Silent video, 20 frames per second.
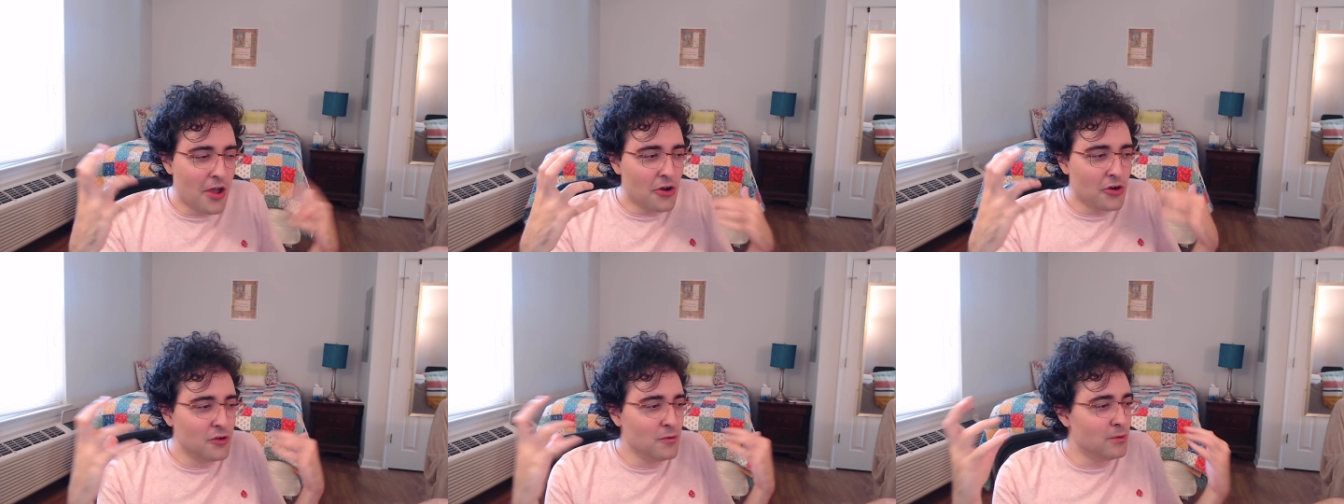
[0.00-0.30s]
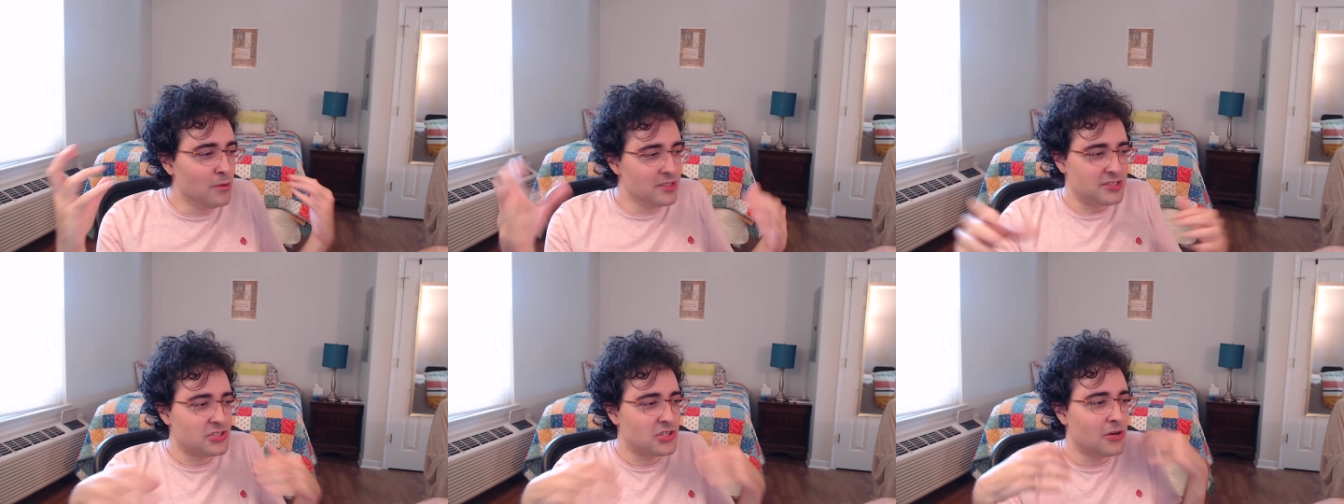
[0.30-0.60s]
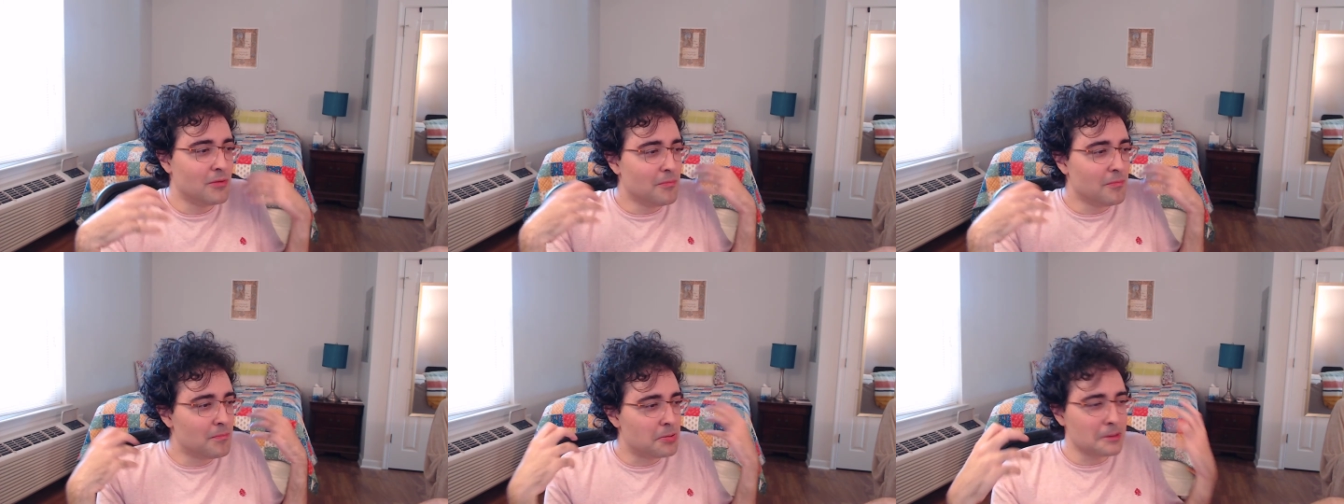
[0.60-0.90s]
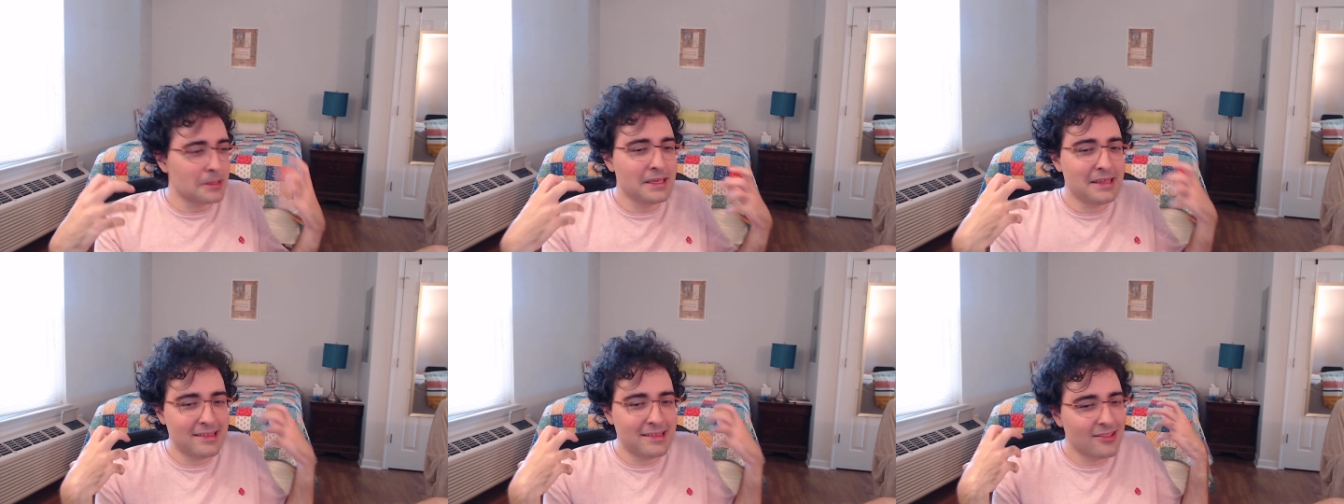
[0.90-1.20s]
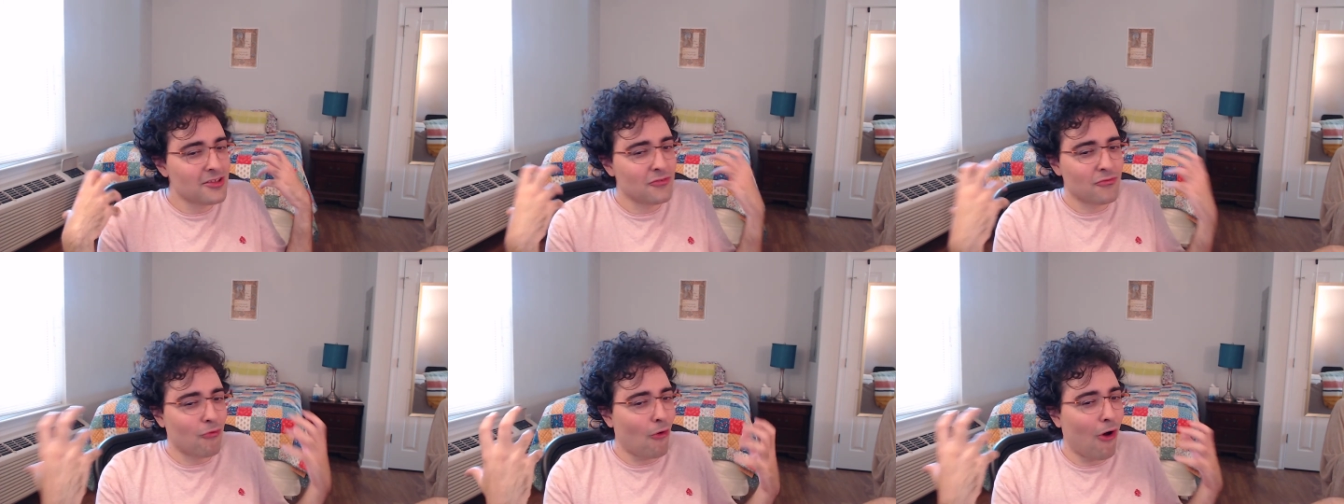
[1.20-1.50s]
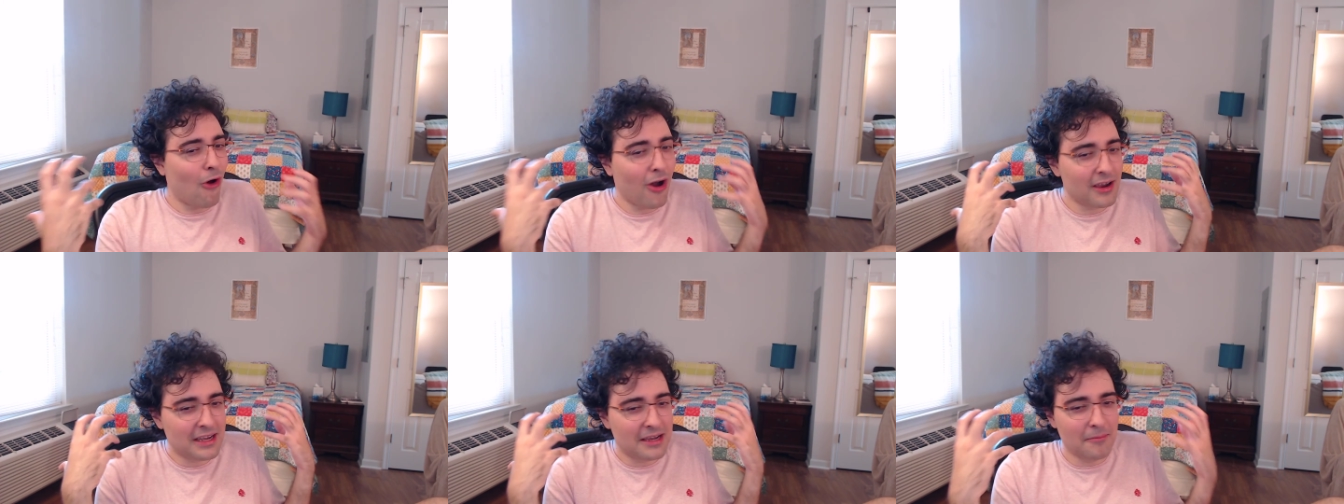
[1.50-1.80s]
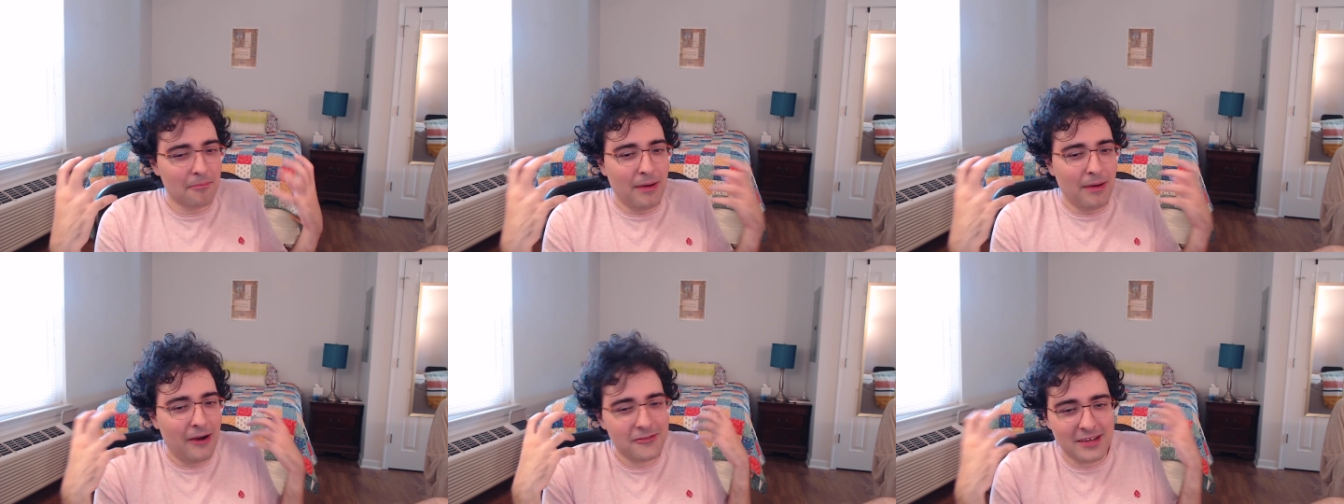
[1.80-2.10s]
who was completely wrong
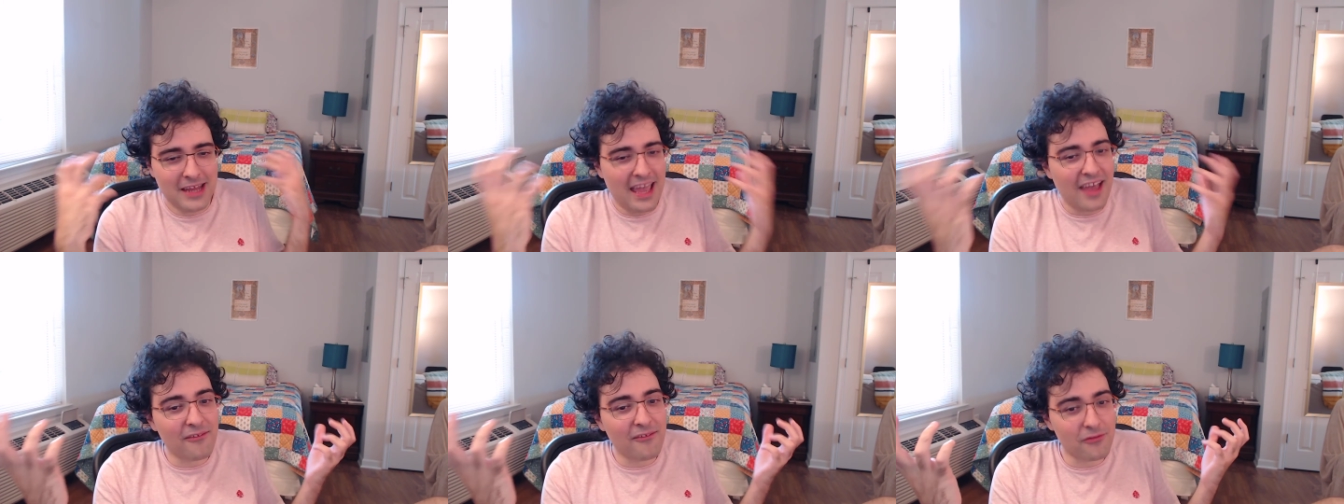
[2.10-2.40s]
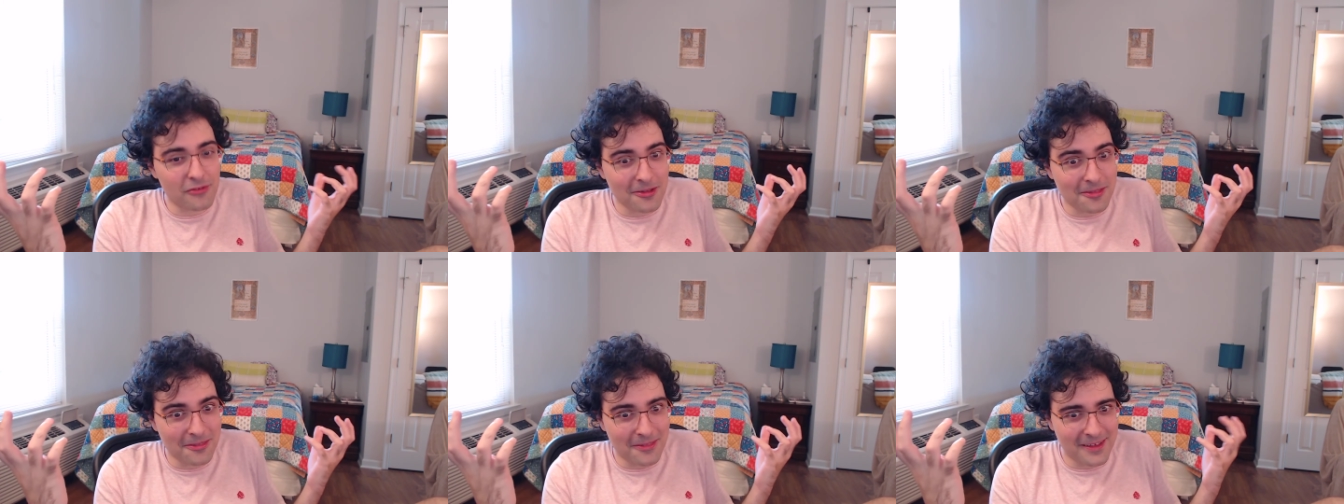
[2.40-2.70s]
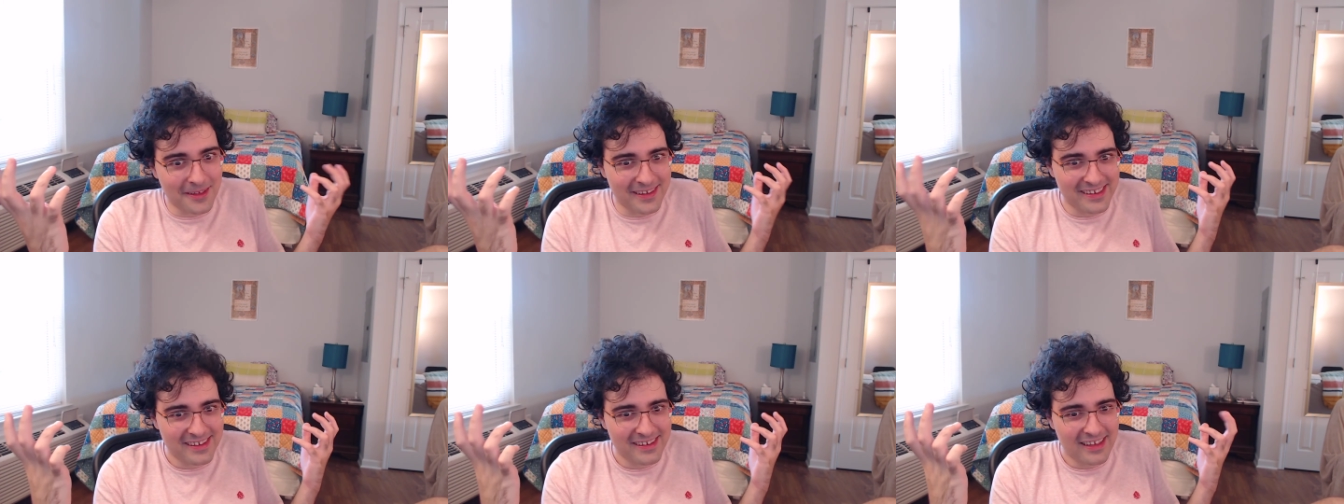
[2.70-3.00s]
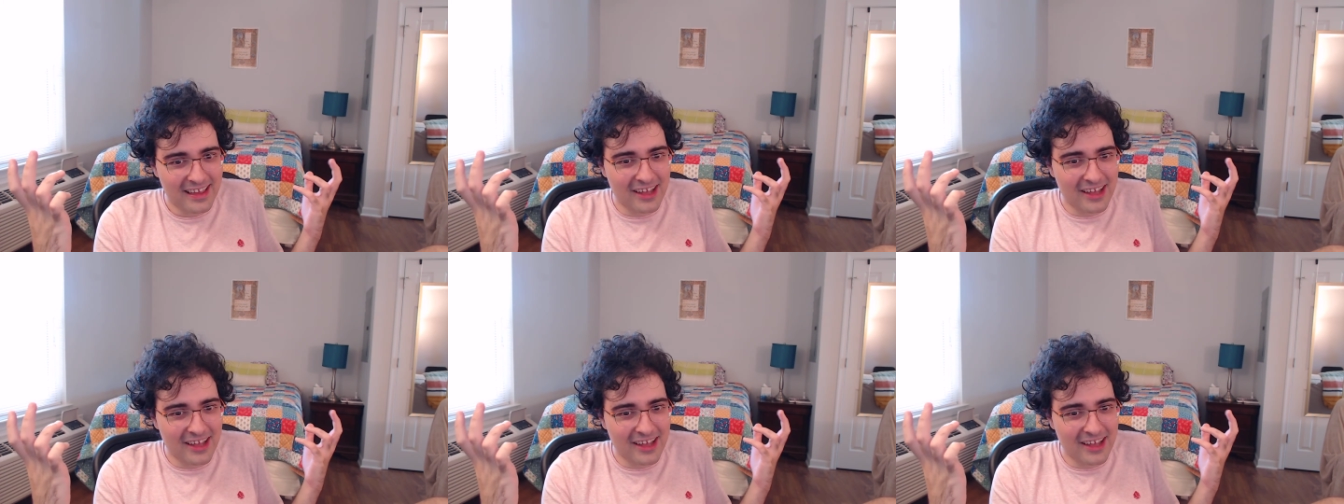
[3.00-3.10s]
about everything